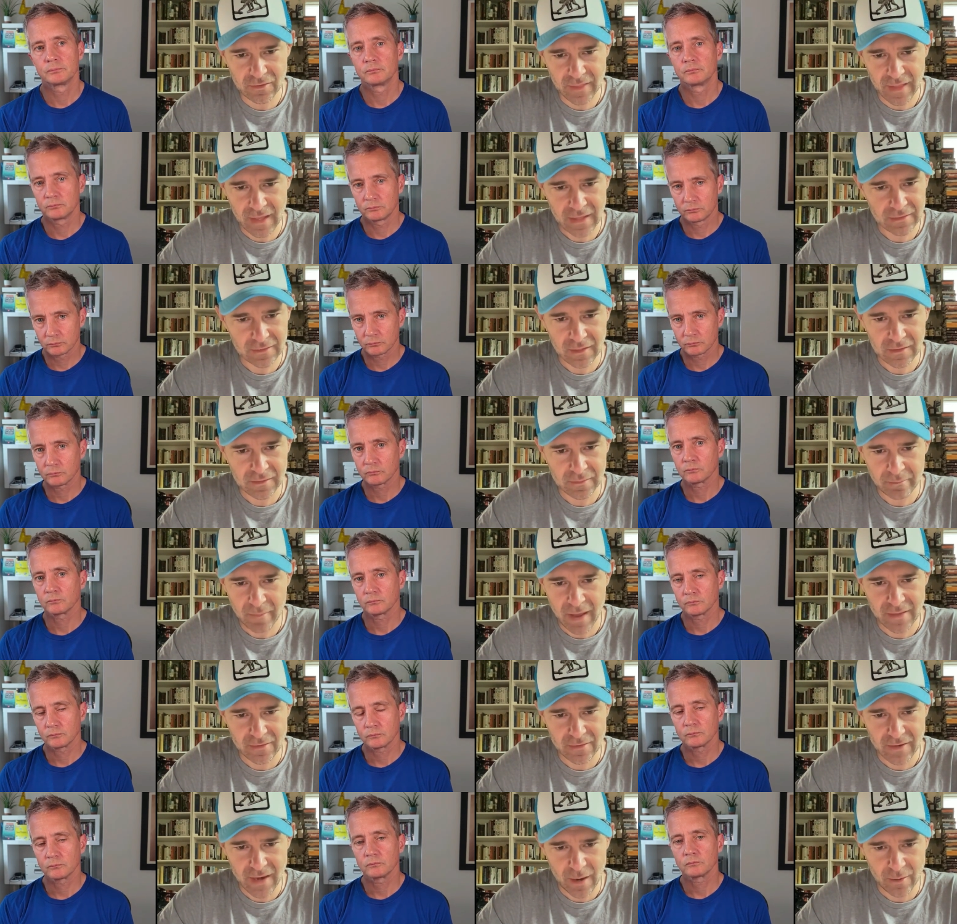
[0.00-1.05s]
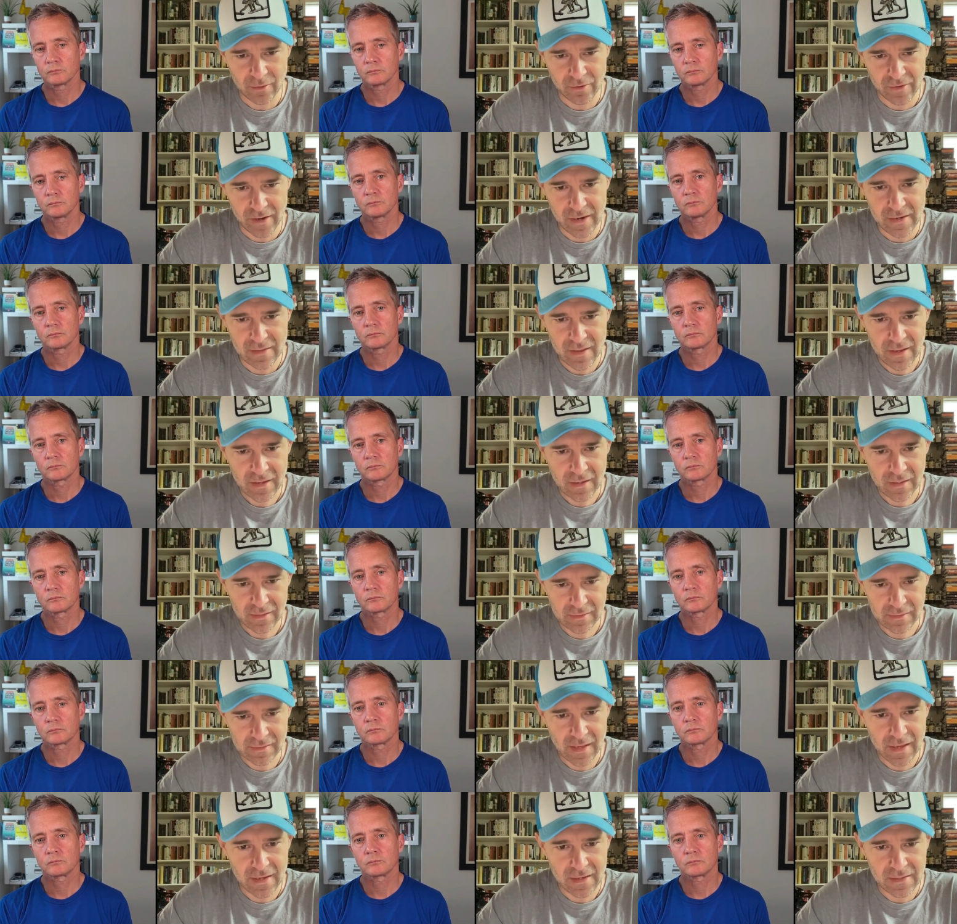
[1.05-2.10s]
Speaker 1: That it doesn't matter how great,
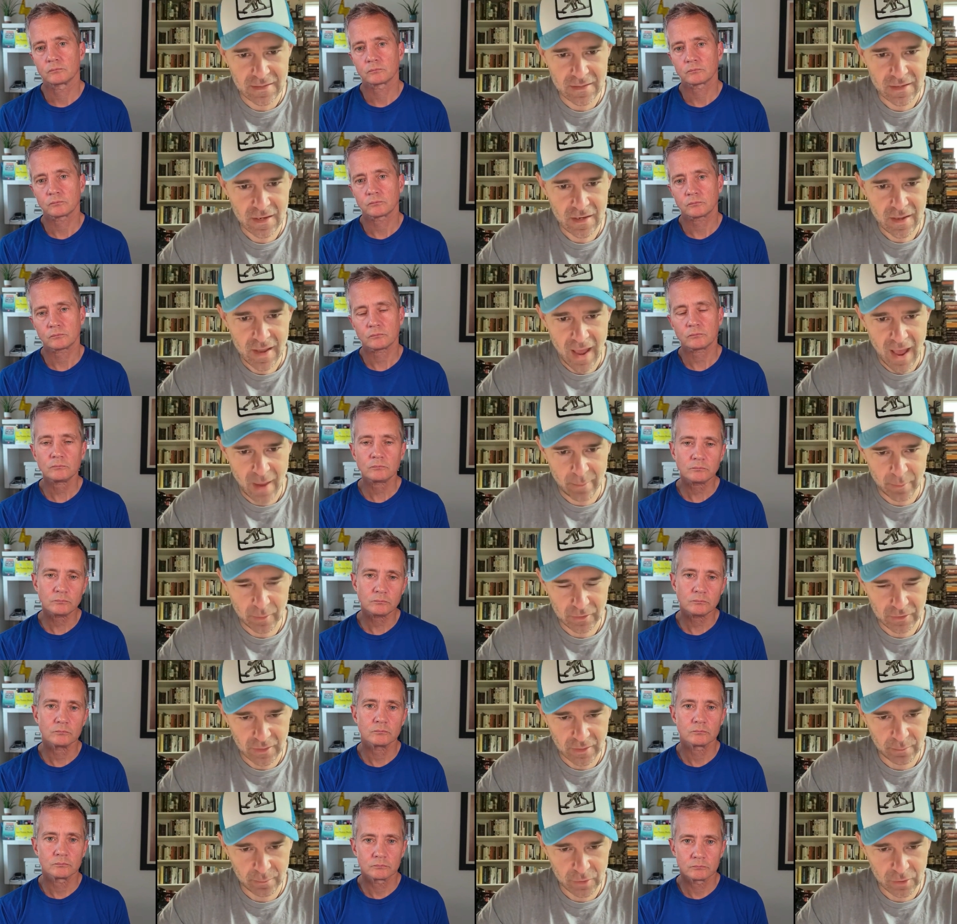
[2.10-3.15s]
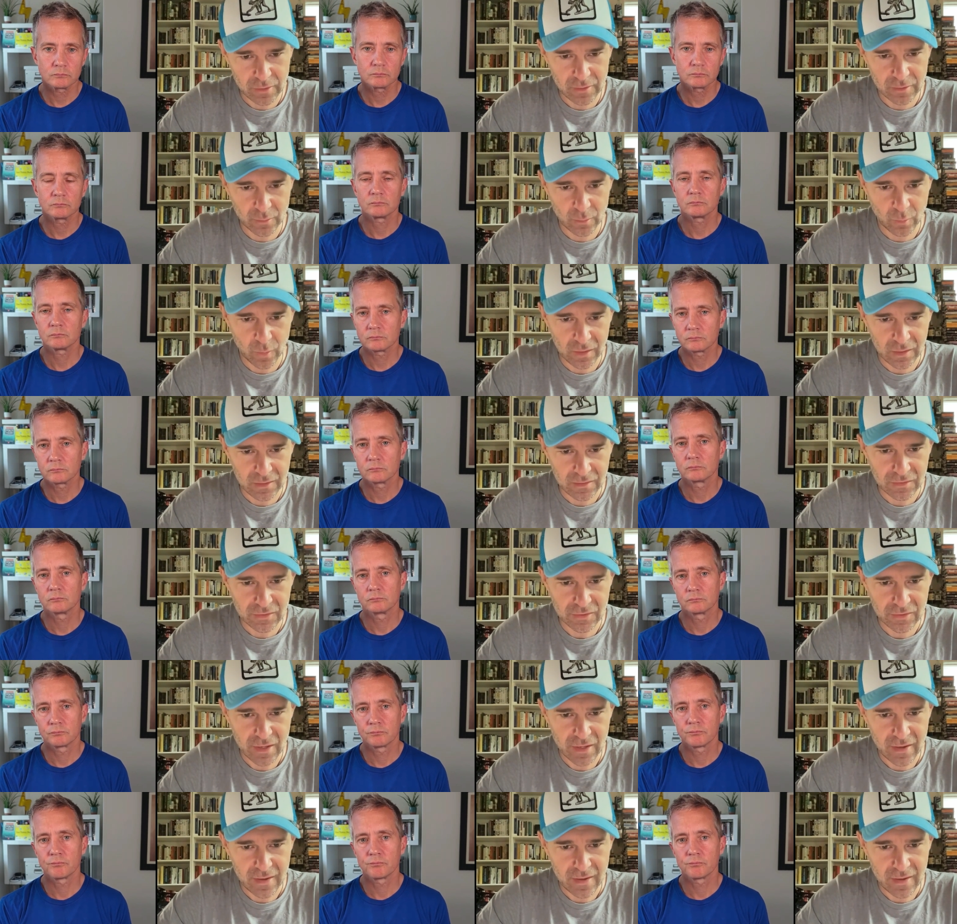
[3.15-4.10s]
say, Apple Computer was